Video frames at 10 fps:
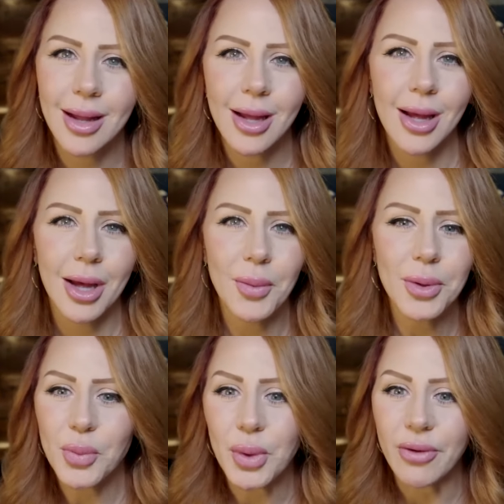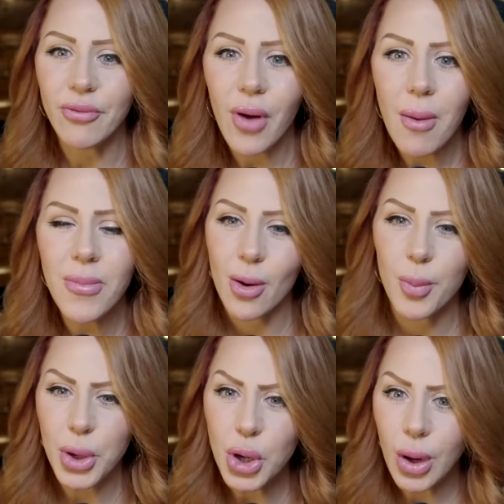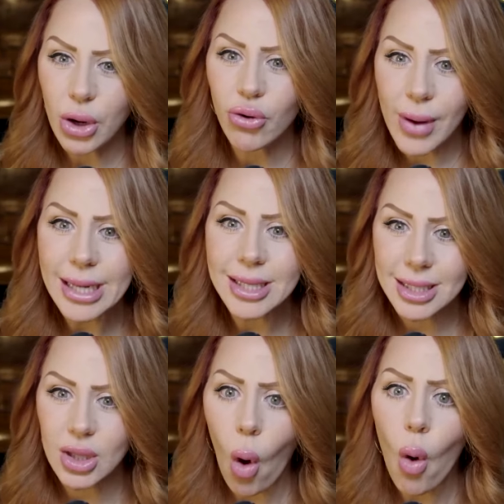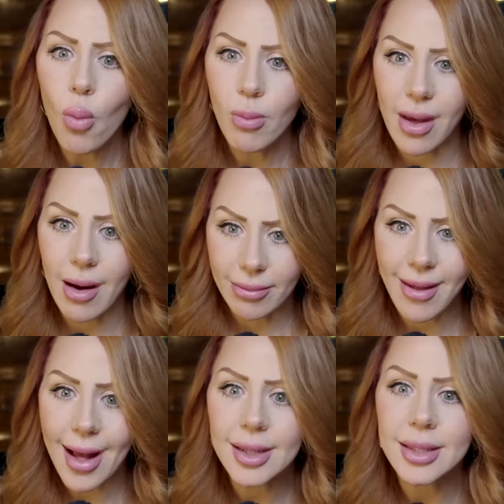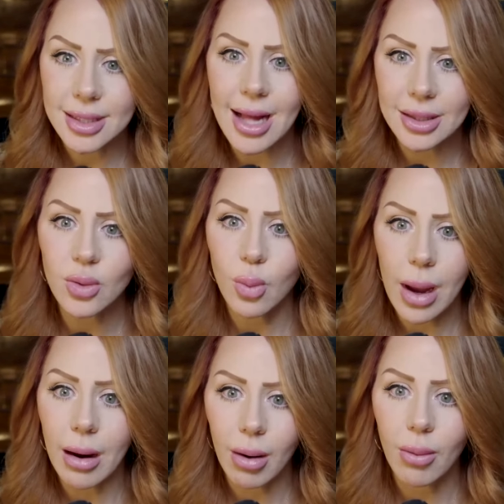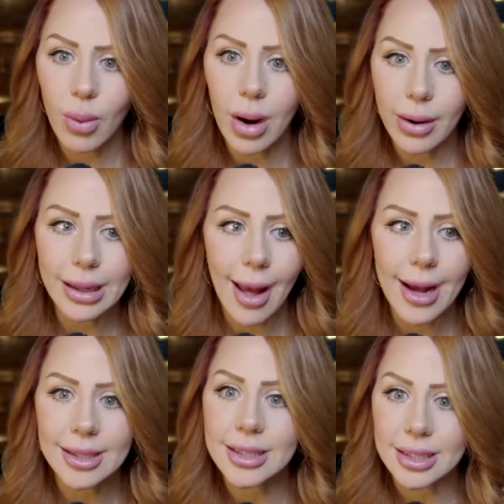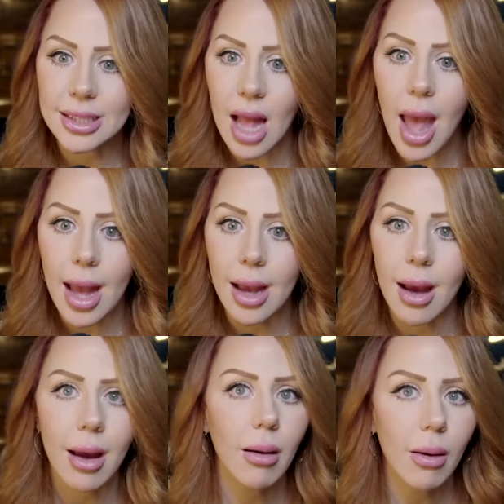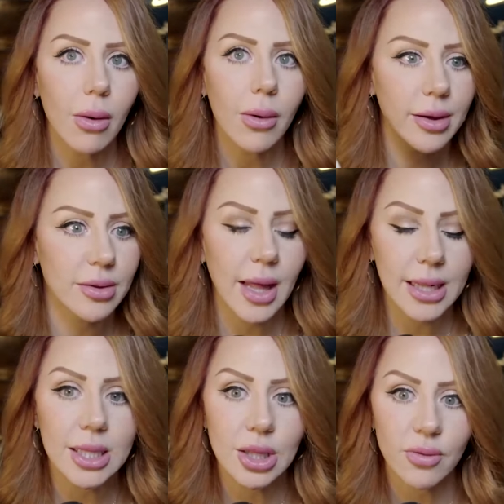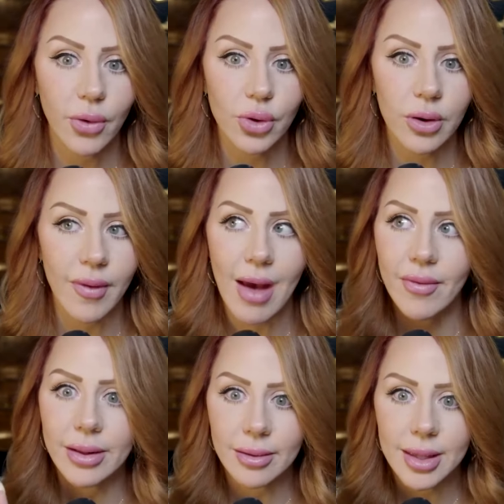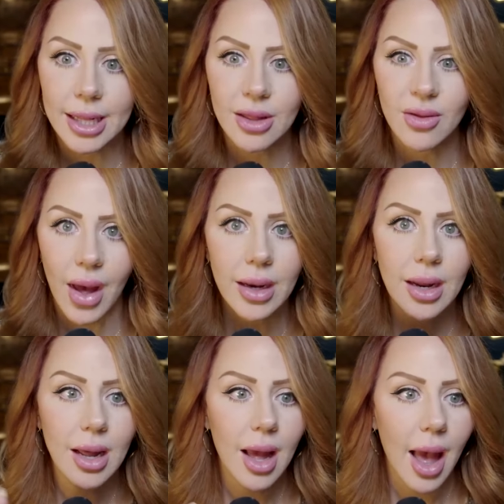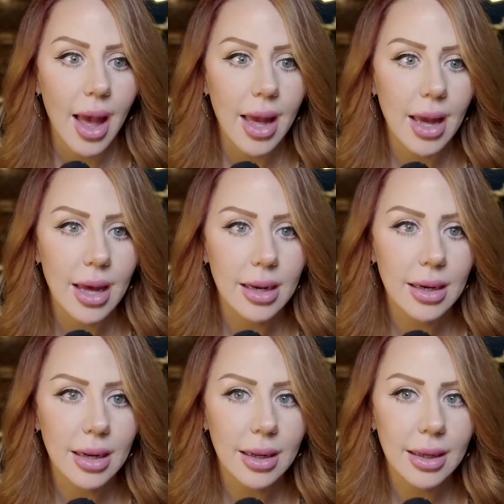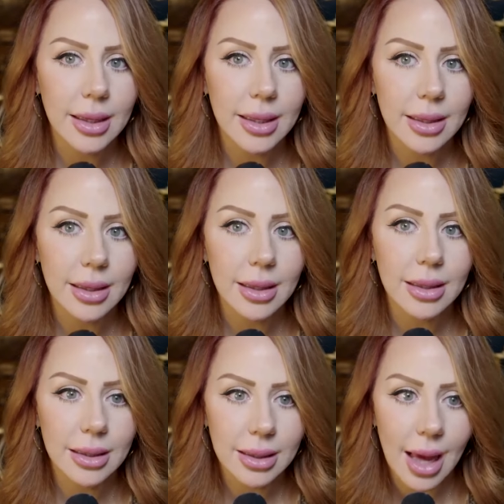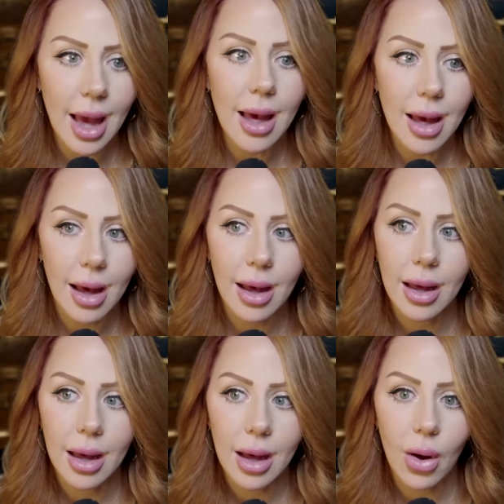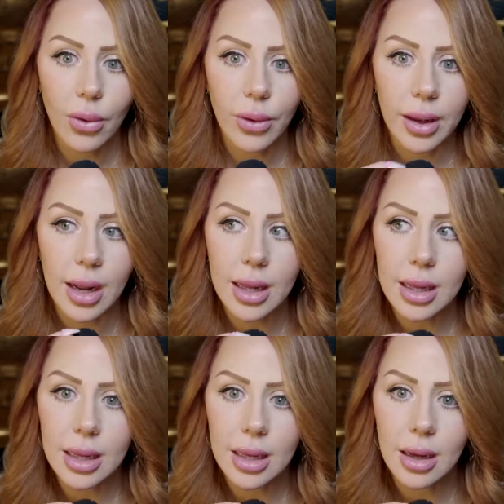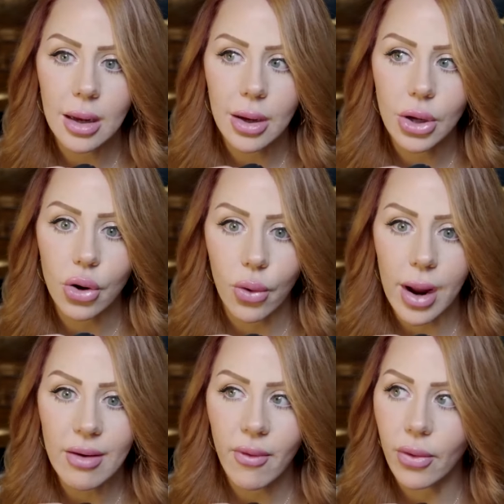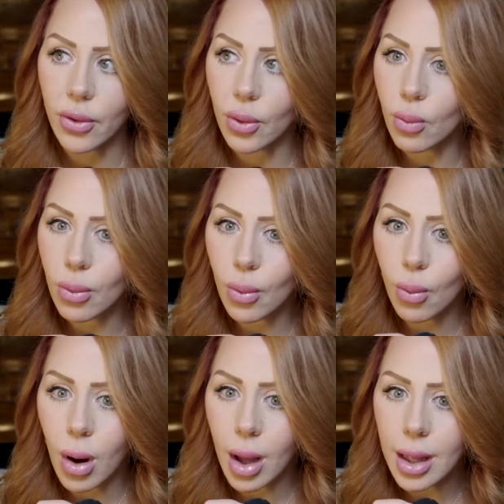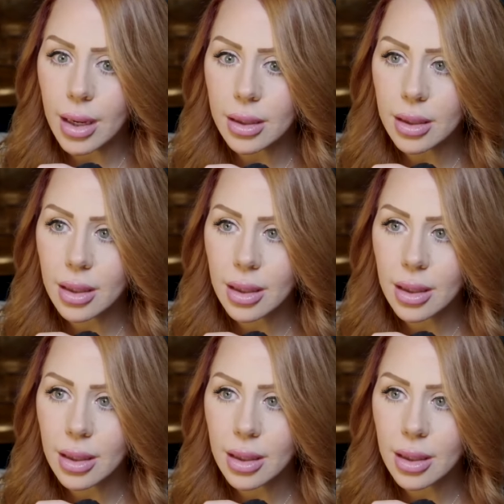It wasn't really from there, but you know, he creates his home there. That's that's where where he likes to stay. I go, oh, okay, so that's his version of heaven. That's fine. And he, yeah, hold on. He, your grandfather, what?